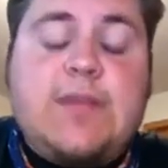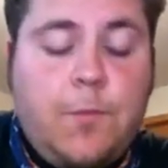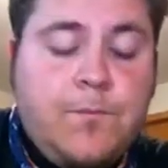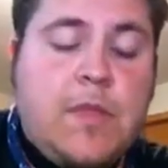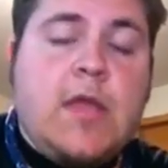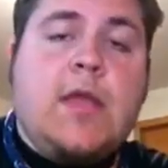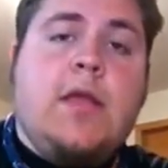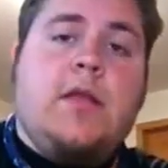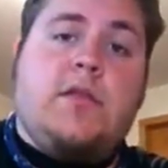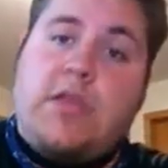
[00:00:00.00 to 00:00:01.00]
So
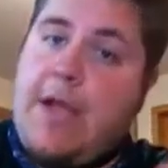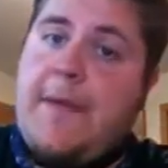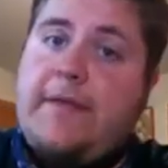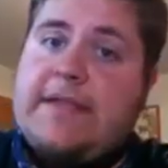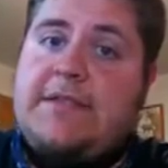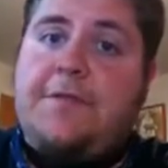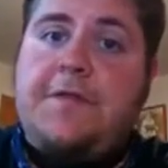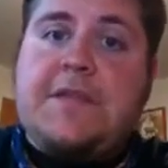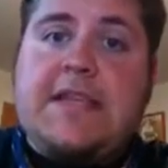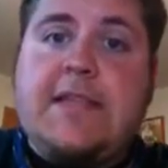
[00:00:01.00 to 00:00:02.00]
you got my list of
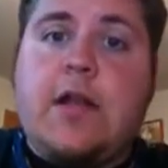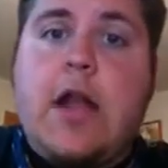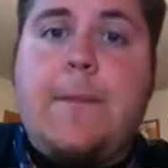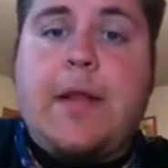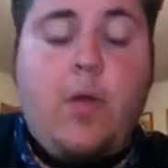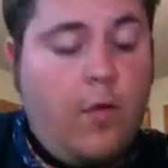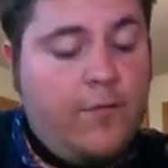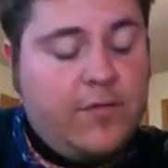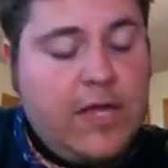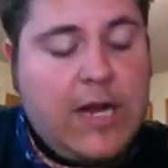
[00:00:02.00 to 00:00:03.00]
15 there. I'm going to go
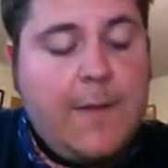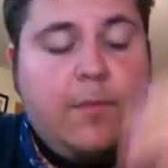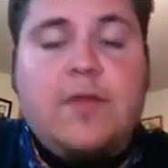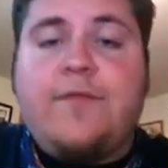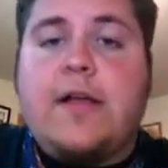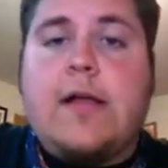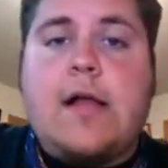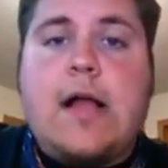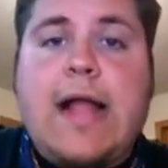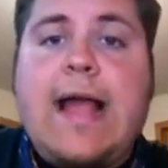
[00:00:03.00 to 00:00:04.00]
over a couple of
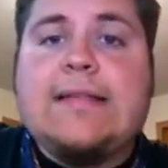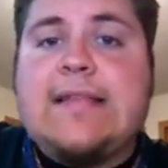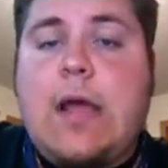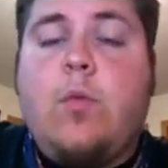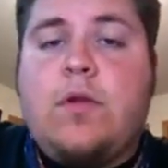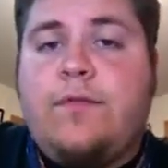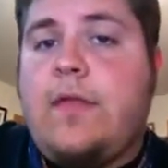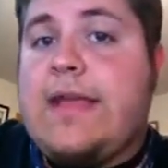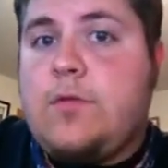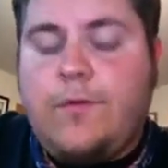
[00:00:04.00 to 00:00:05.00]
guys that I would
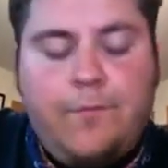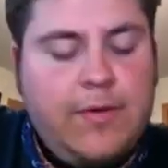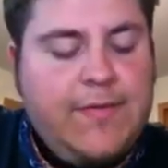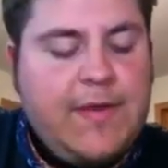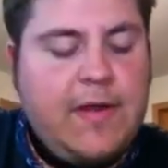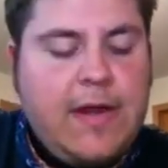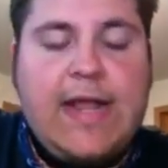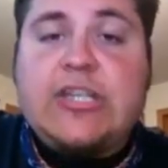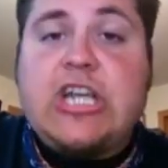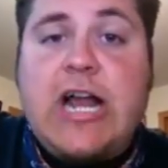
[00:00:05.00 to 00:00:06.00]
have liked to have put in there. I
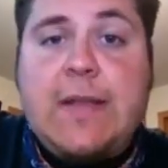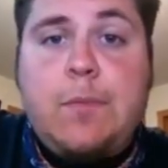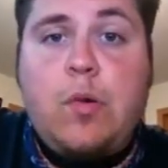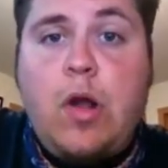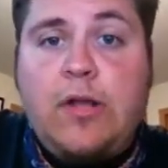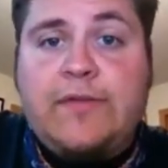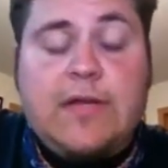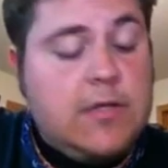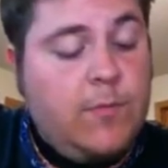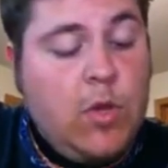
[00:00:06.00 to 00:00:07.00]
got Johnny
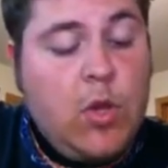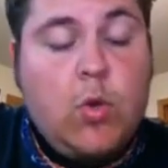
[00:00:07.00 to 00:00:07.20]
Peralta,